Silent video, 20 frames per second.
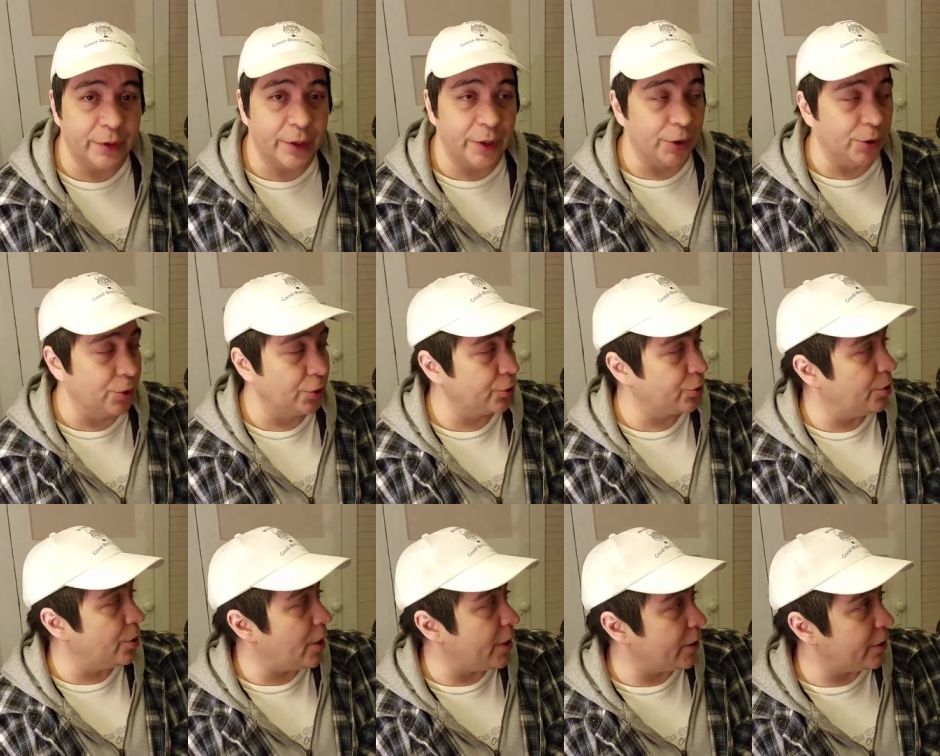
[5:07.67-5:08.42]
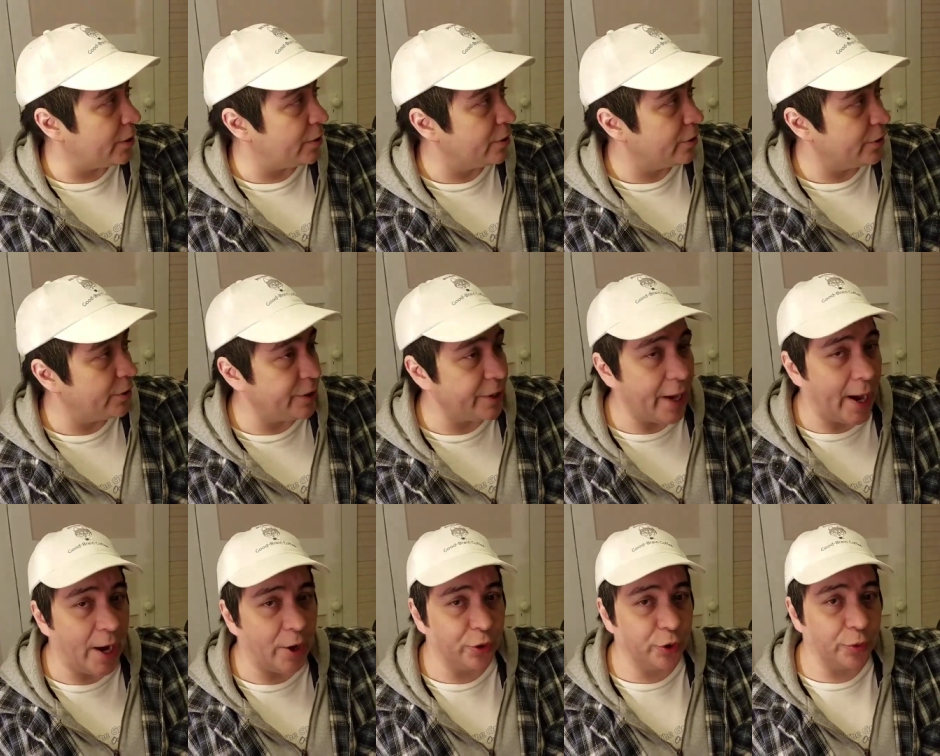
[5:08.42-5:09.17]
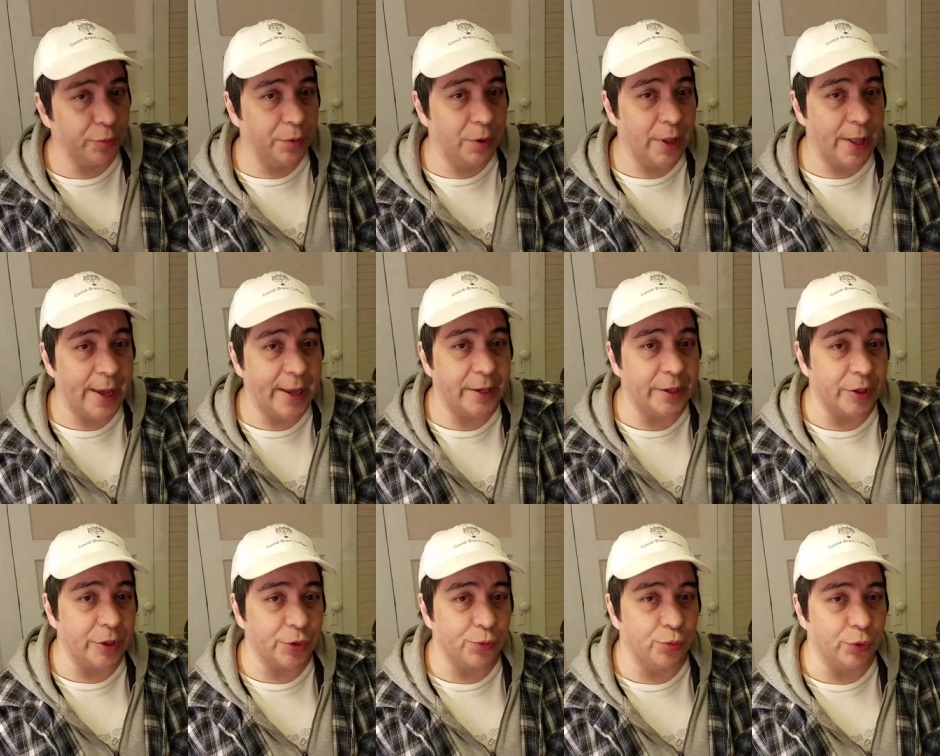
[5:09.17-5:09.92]
it looked like the outer
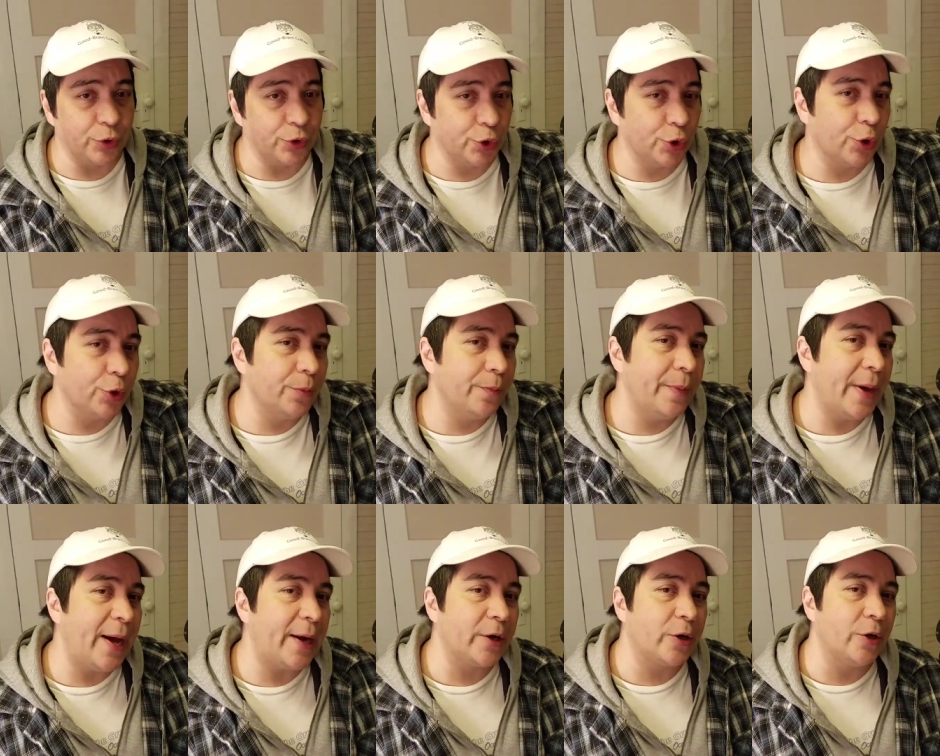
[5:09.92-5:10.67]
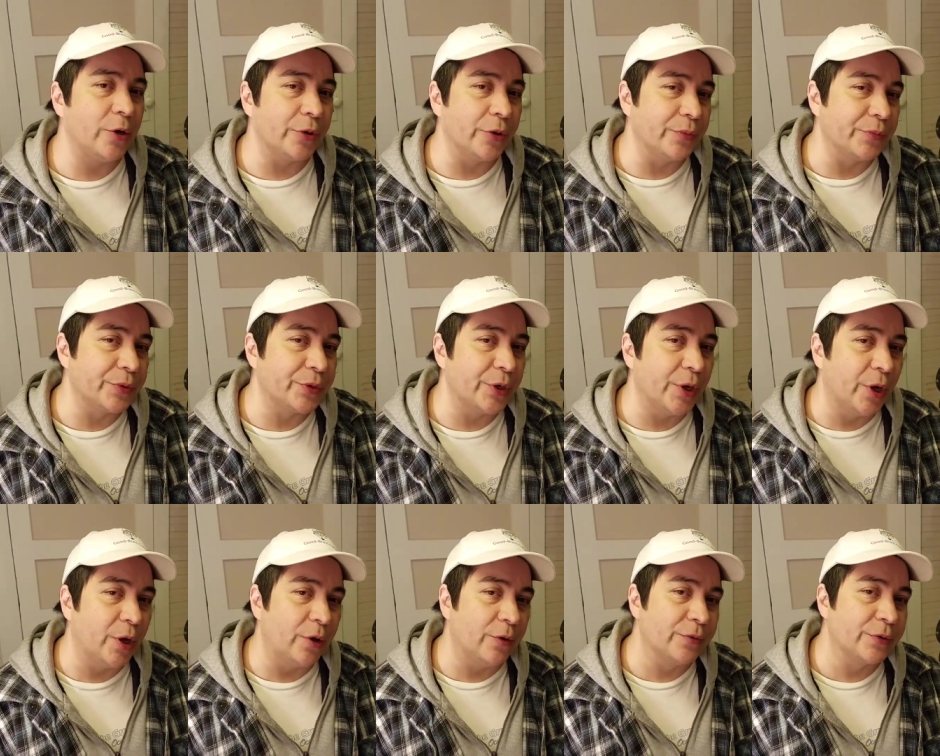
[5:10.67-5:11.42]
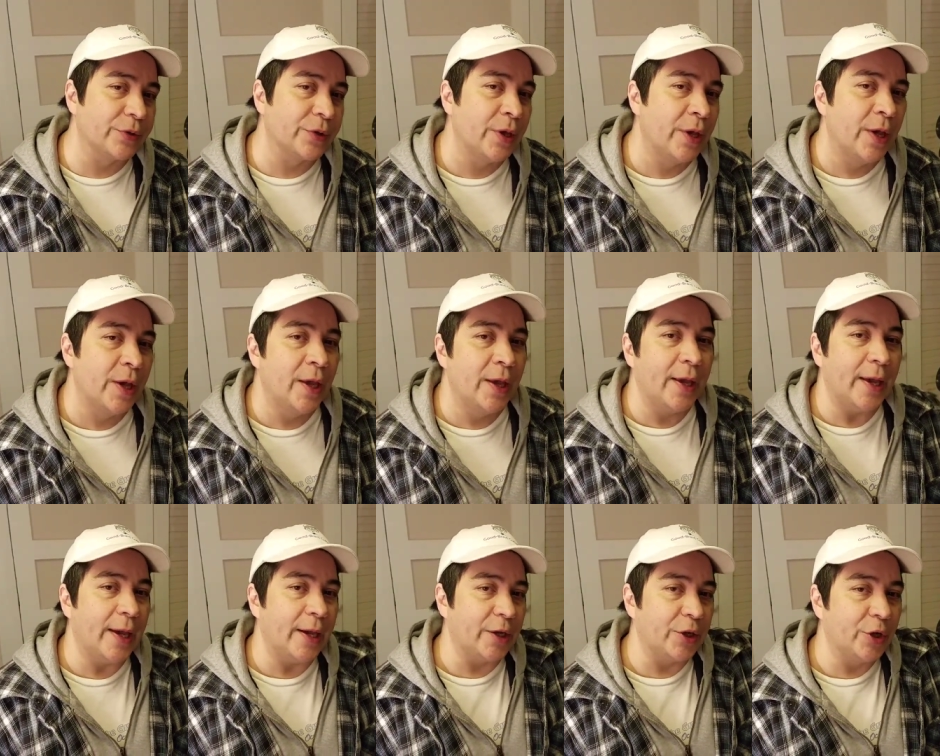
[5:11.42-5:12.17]
planets would turn back on themselves
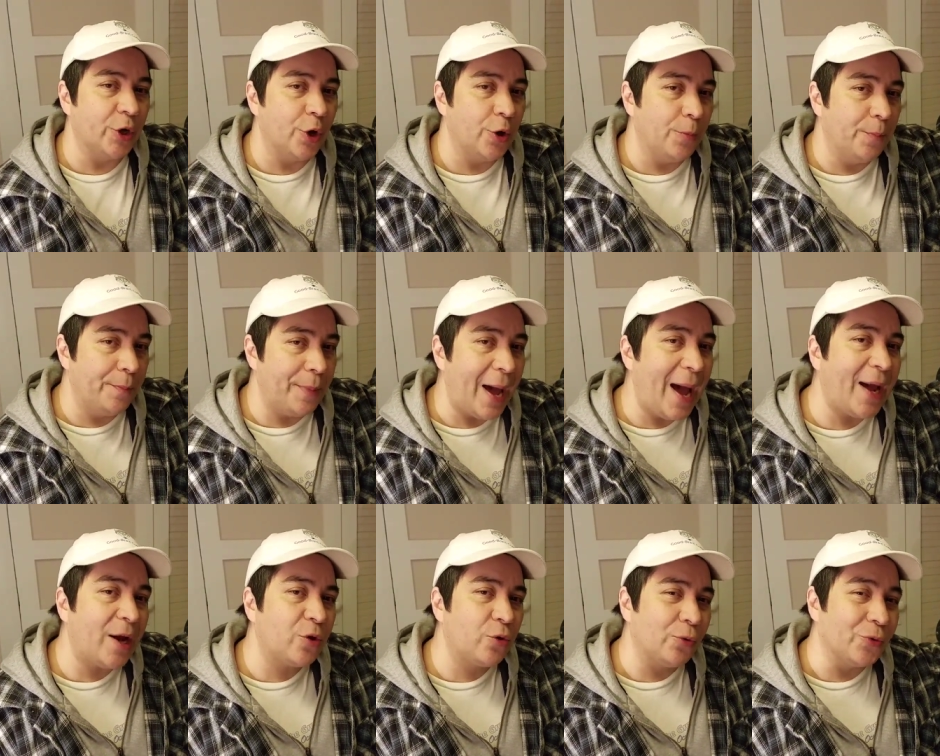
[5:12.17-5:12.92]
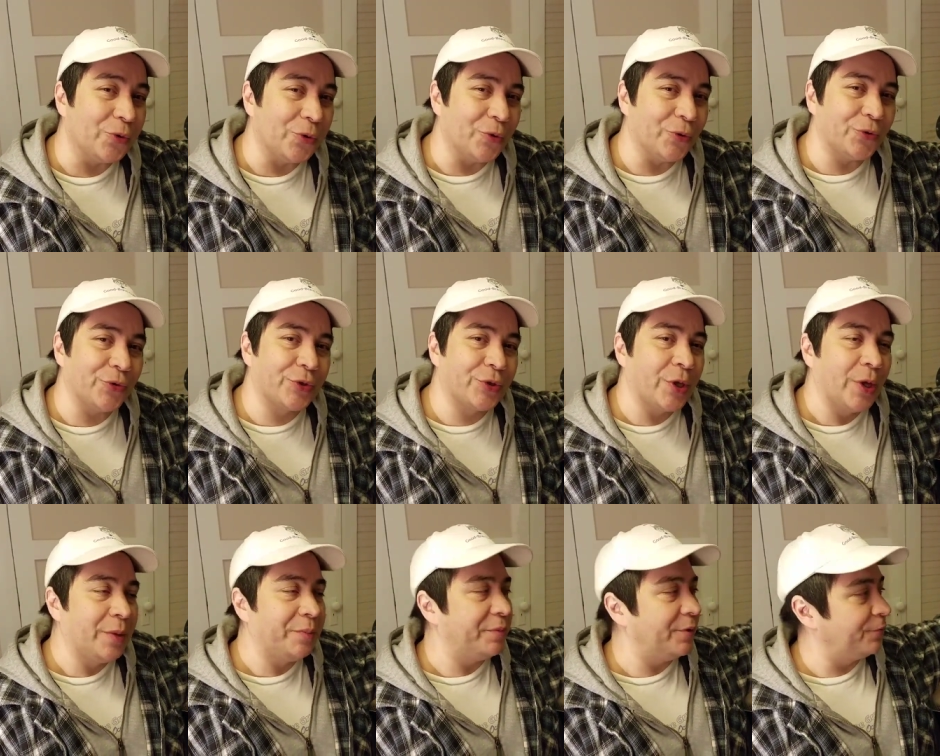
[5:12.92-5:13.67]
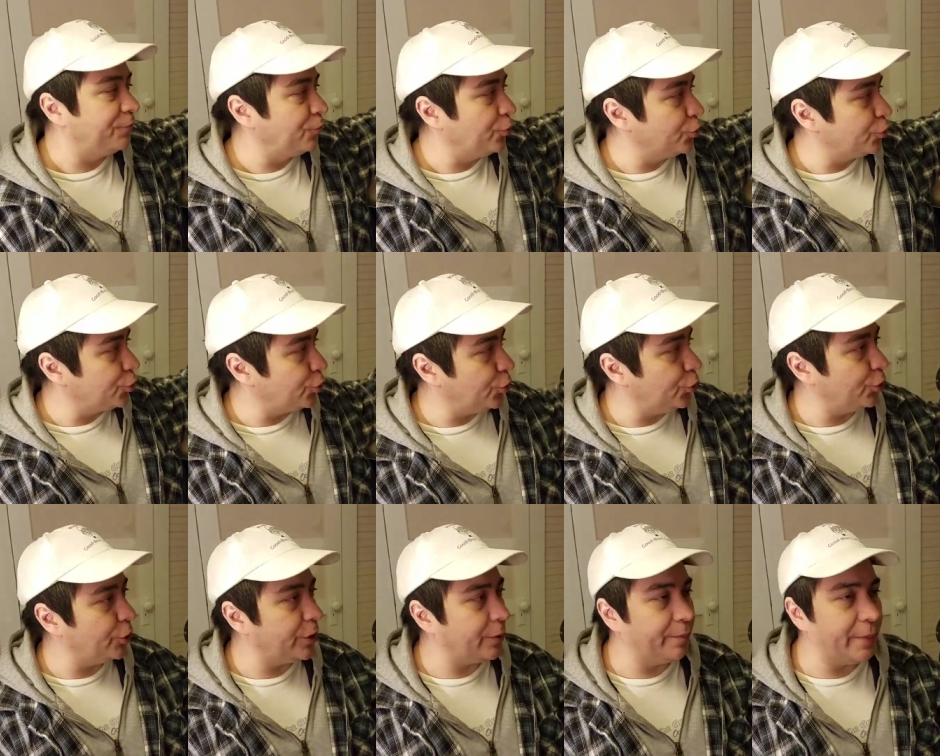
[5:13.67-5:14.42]
and go backwards before
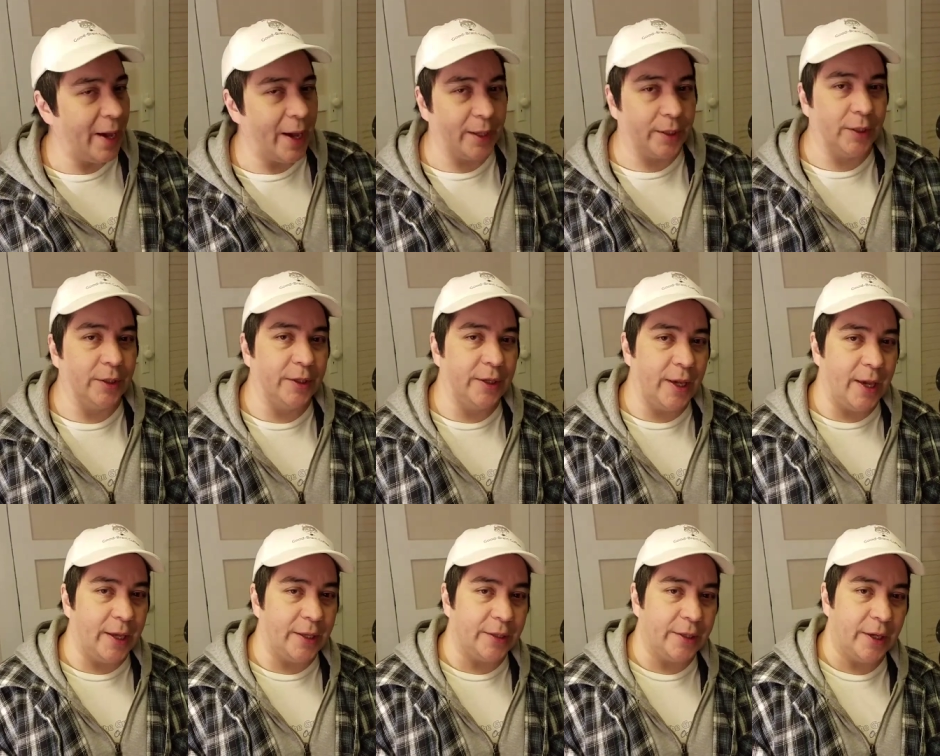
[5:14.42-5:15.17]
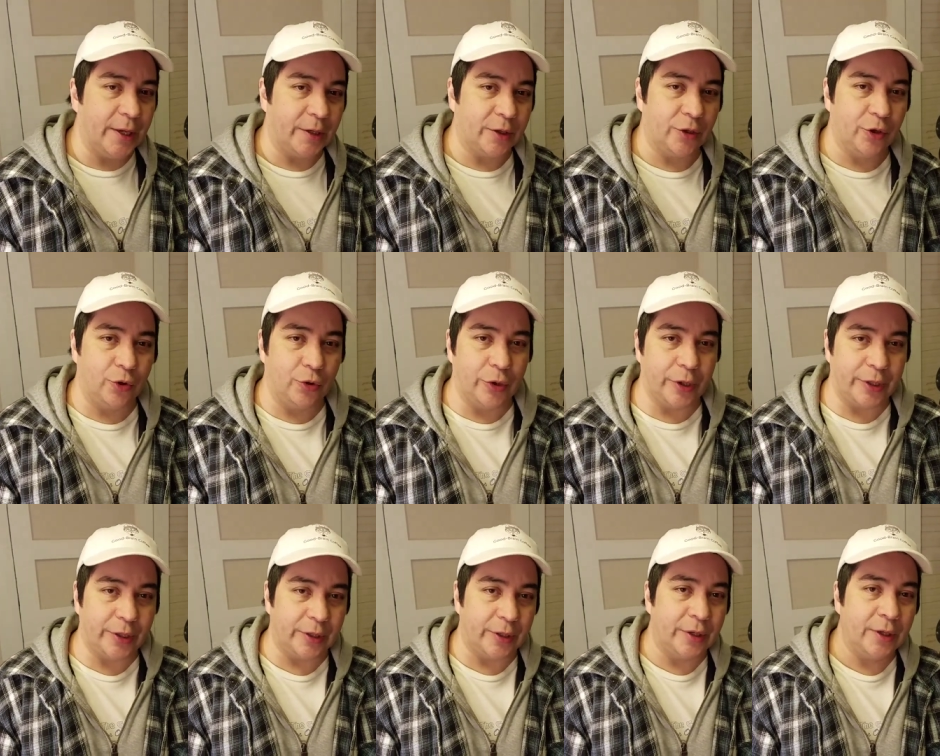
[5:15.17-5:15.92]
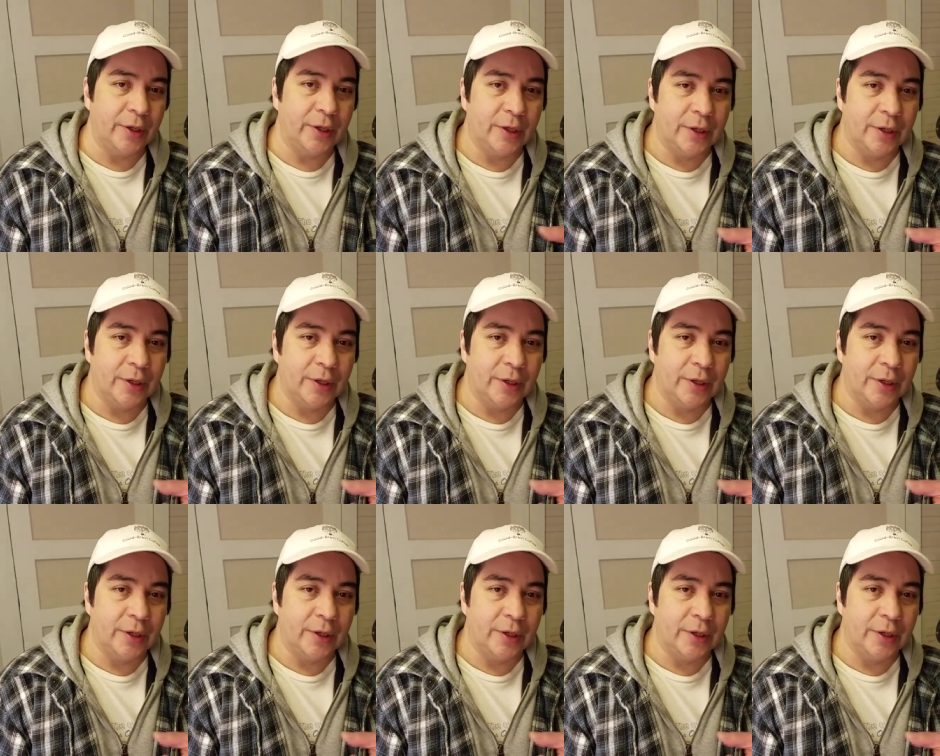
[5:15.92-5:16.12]
turning back again and going